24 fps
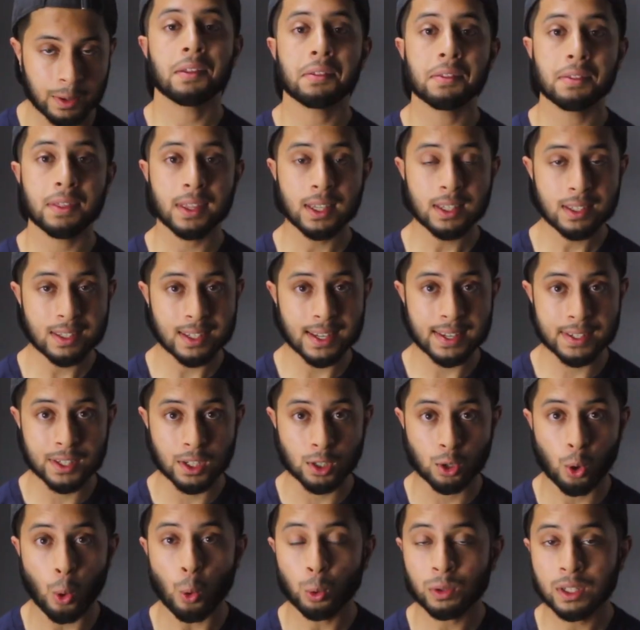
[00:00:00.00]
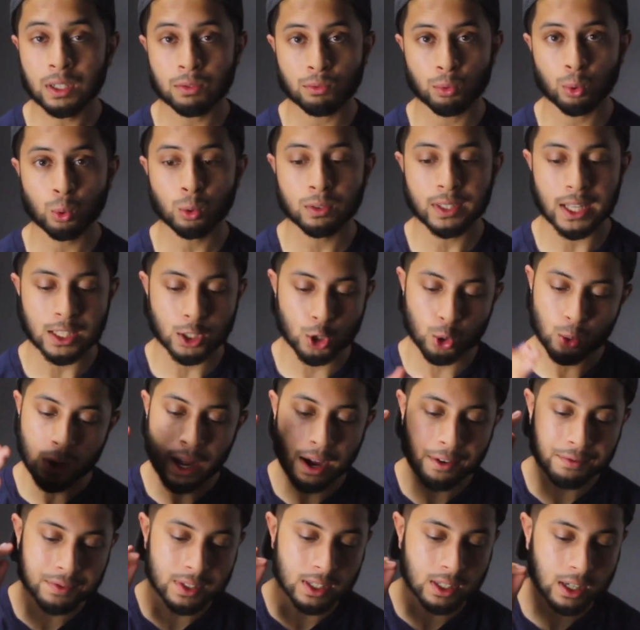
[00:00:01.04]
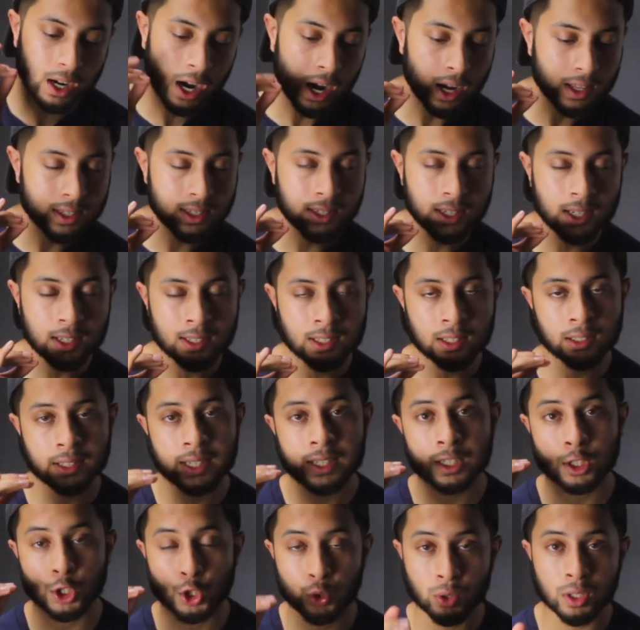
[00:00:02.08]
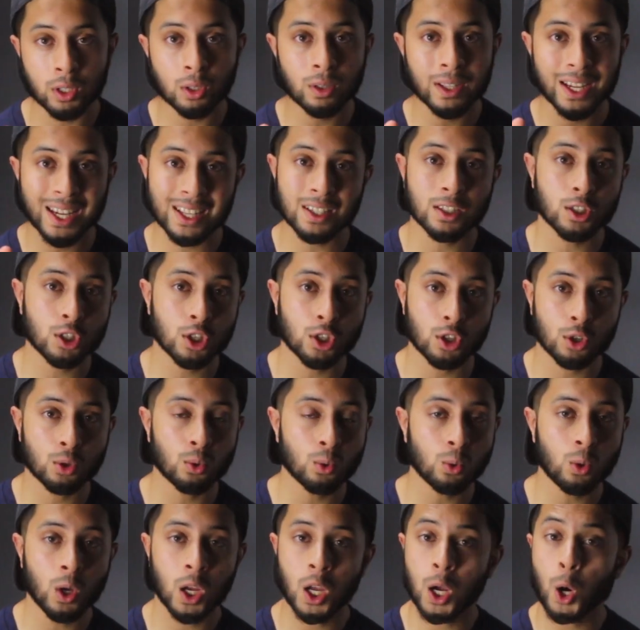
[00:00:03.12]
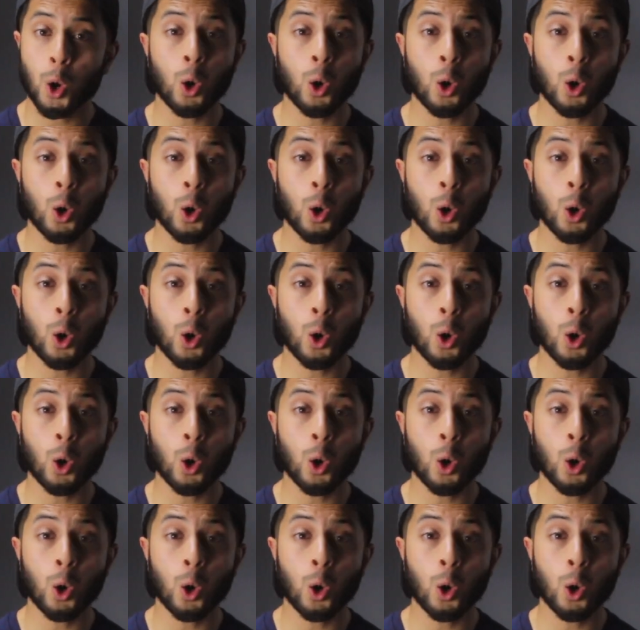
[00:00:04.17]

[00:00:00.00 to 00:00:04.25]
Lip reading: This is a golden rule that you have to constantly drill into you